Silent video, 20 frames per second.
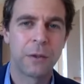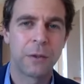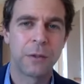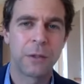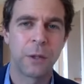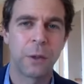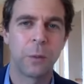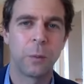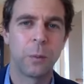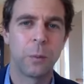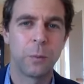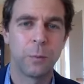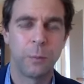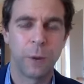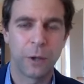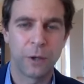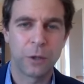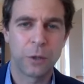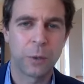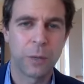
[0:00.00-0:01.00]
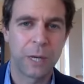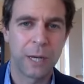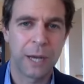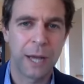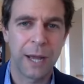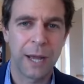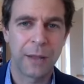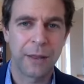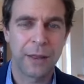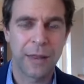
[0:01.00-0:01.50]
So March
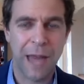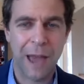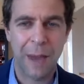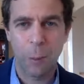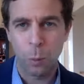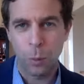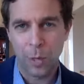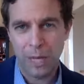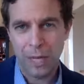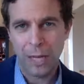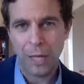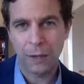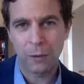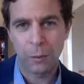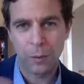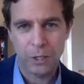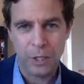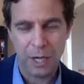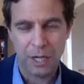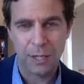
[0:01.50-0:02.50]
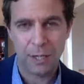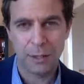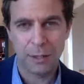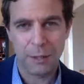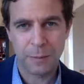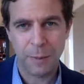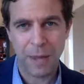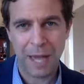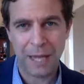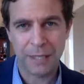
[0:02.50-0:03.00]
29th, that week, which ended
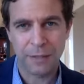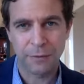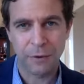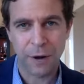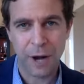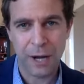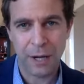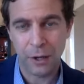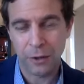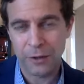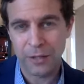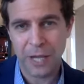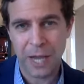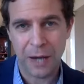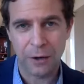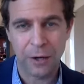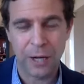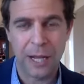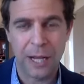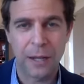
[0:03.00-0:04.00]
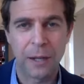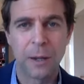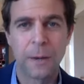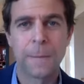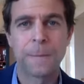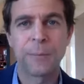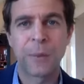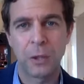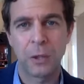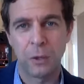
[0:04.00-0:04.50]
this past Friday or Saturday,
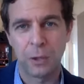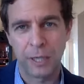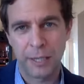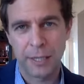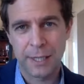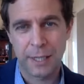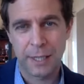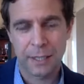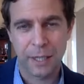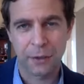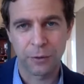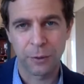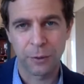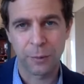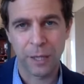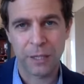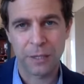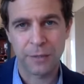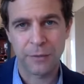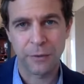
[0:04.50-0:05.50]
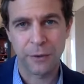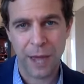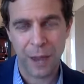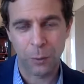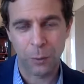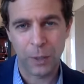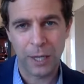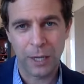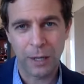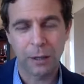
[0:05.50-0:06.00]
You'll get 600 bucks for
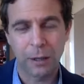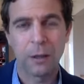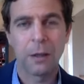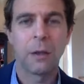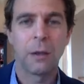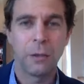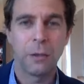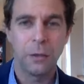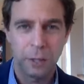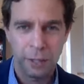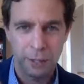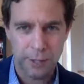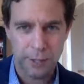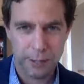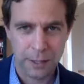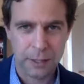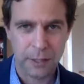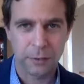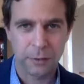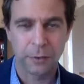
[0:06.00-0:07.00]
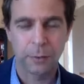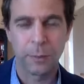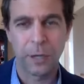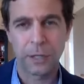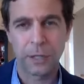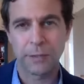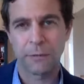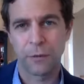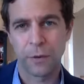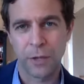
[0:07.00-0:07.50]
that week. You'll get 600
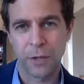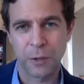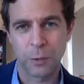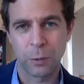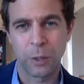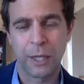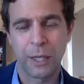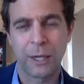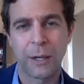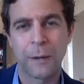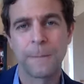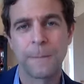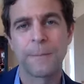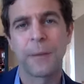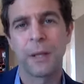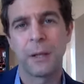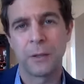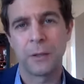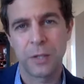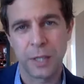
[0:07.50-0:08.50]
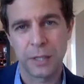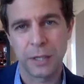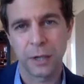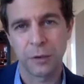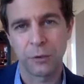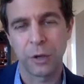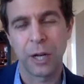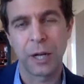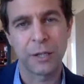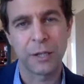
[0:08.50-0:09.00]
bucks for this week,
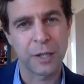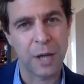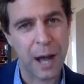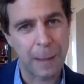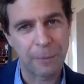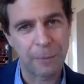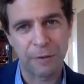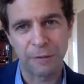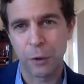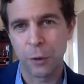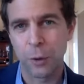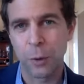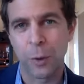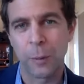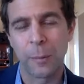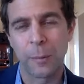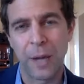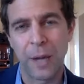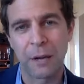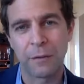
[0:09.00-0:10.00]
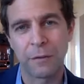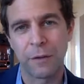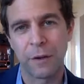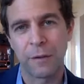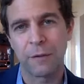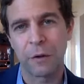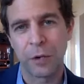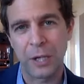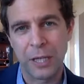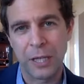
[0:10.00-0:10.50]
600 on top of your normal
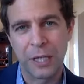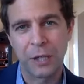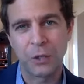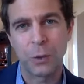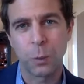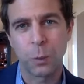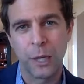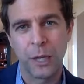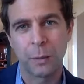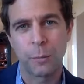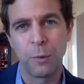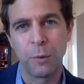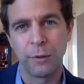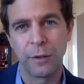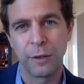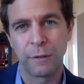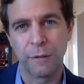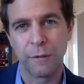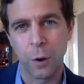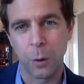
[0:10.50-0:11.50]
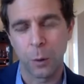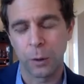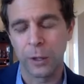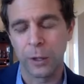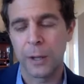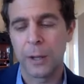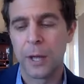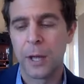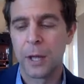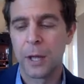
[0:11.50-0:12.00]
benefit for each week moving forward.